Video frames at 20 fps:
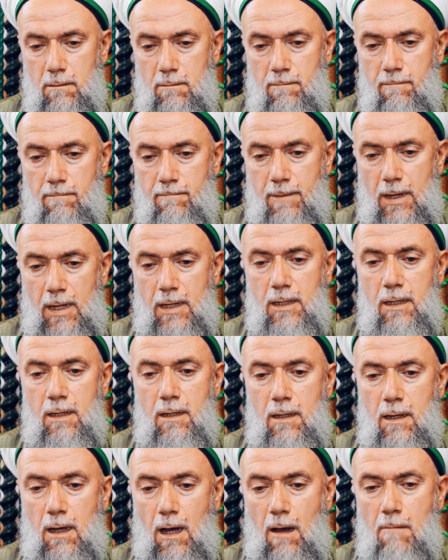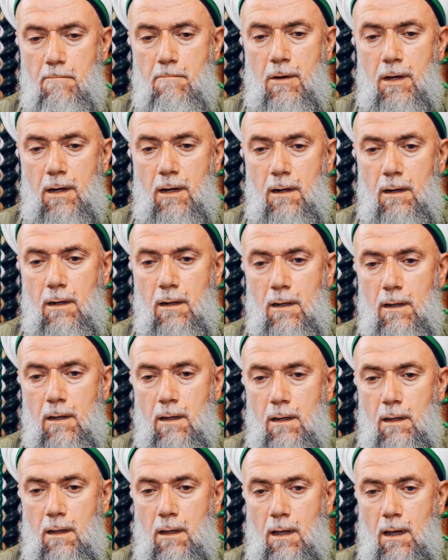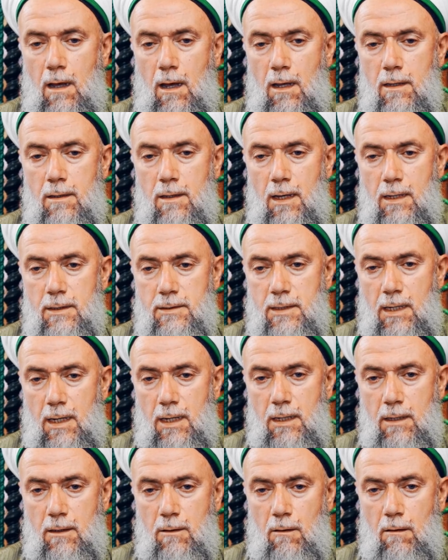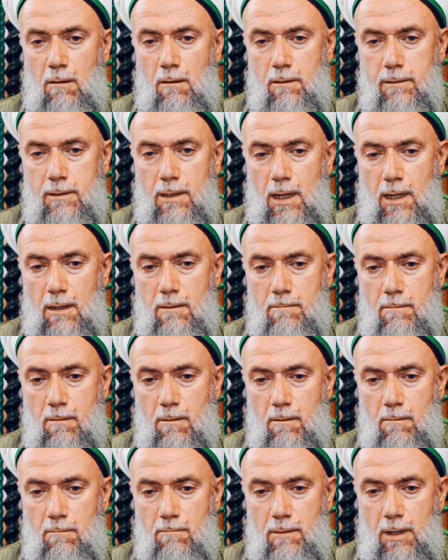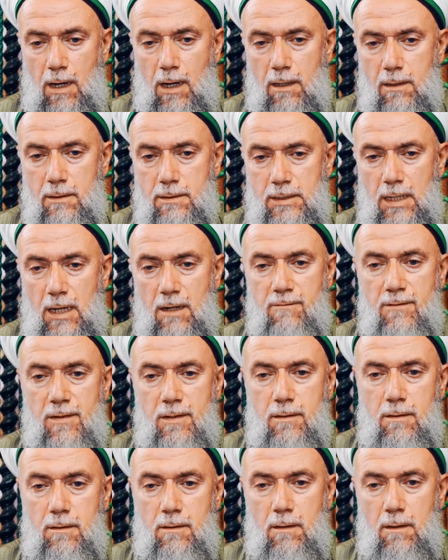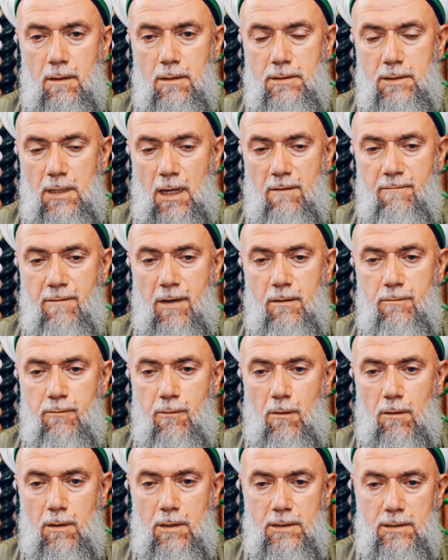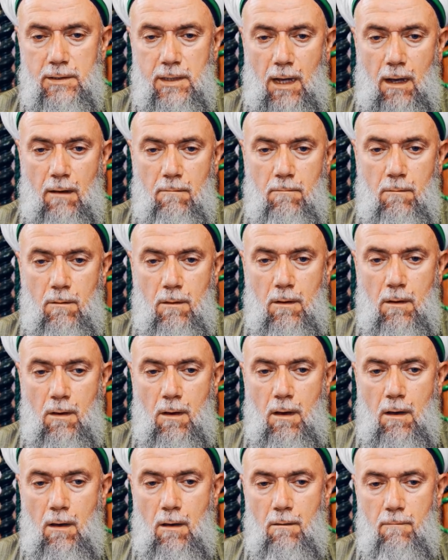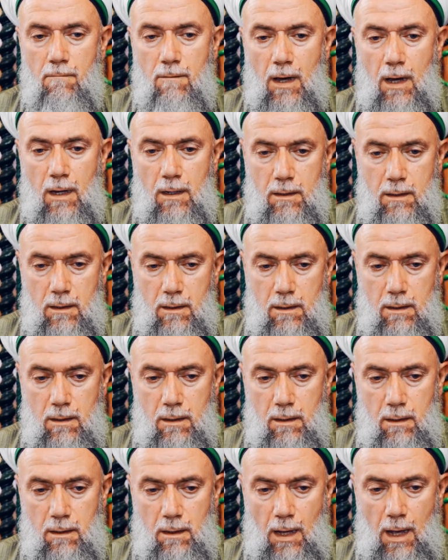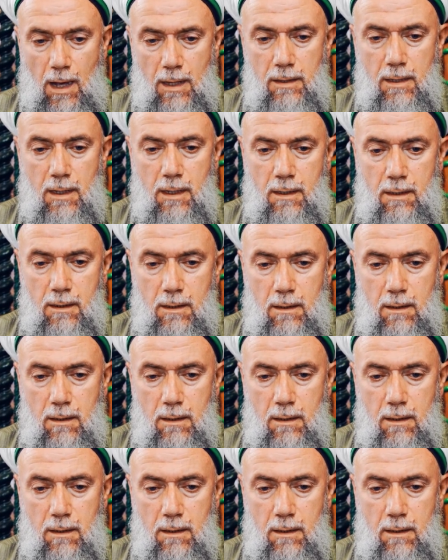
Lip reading: very humble, and they're saying all time, we are servant for Islam, we are under